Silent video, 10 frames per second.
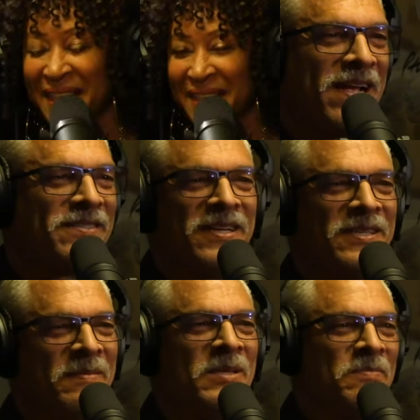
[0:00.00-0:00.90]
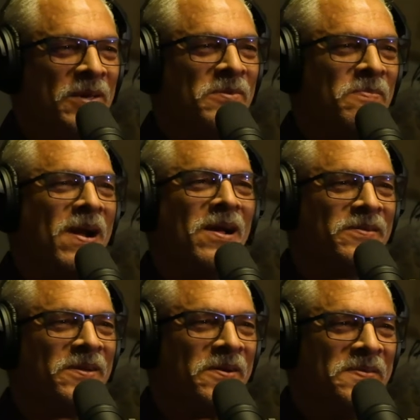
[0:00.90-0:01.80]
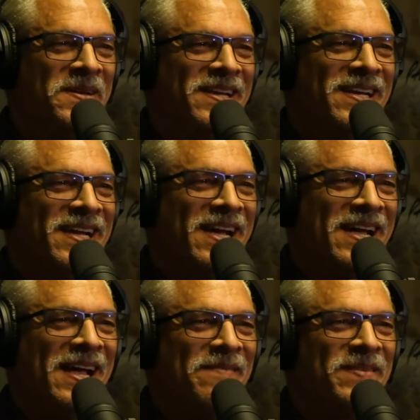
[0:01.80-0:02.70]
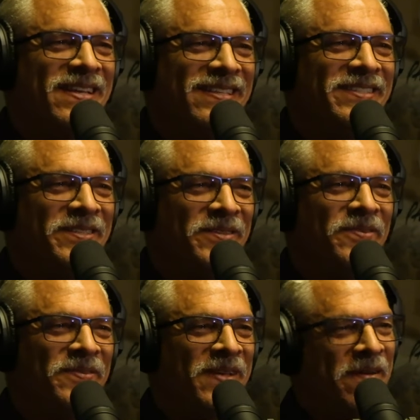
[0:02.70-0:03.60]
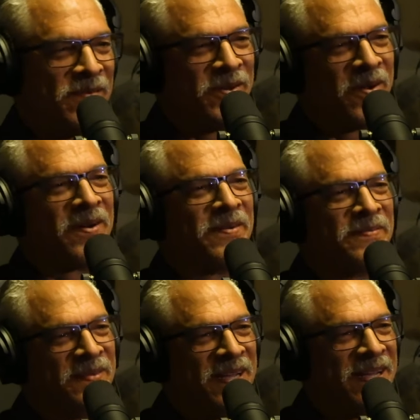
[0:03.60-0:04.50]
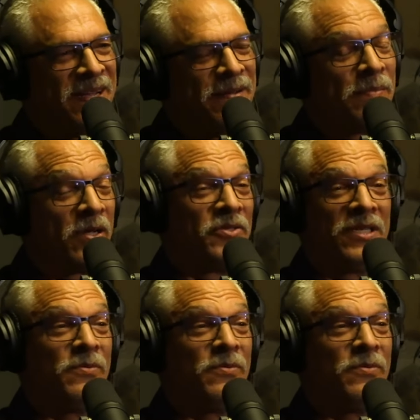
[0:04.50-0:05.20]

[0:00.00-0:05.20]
And congratulations. That must make you proud, though. I mean, to have your daughter, because